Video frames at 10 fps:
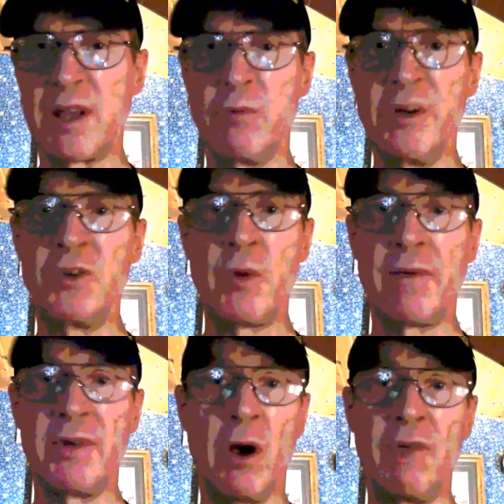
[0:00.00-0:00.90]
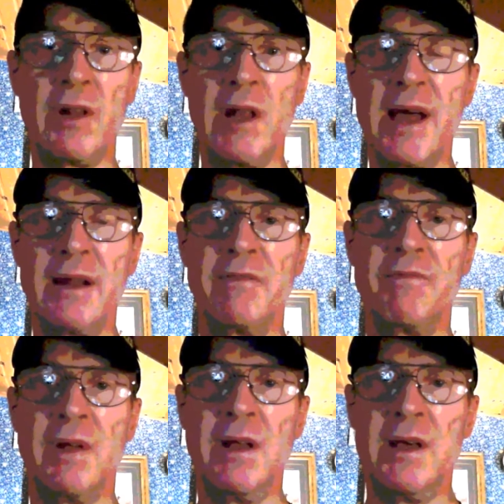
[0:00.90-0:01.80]
We do have an awful lot of
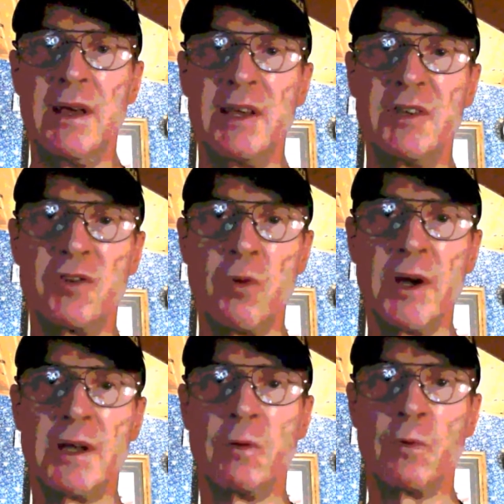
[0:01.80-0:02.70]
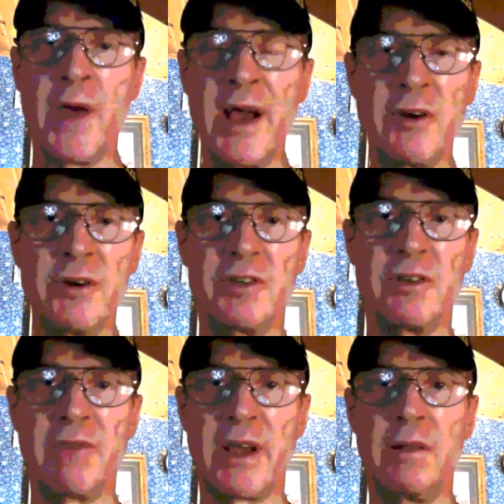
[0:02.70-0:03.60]
historical records
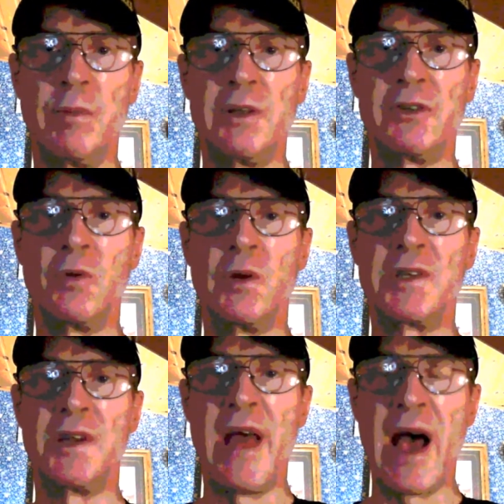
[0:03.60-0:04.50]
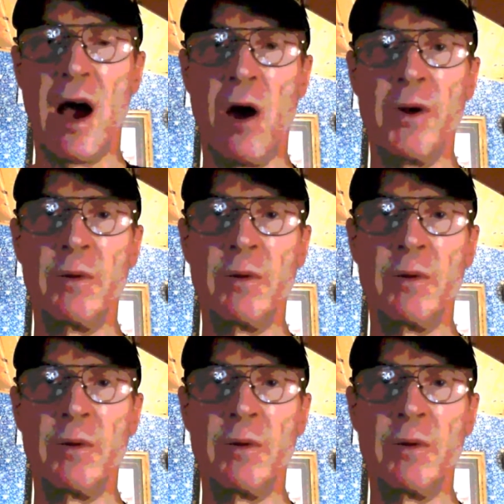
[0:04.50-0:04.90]
available to us now,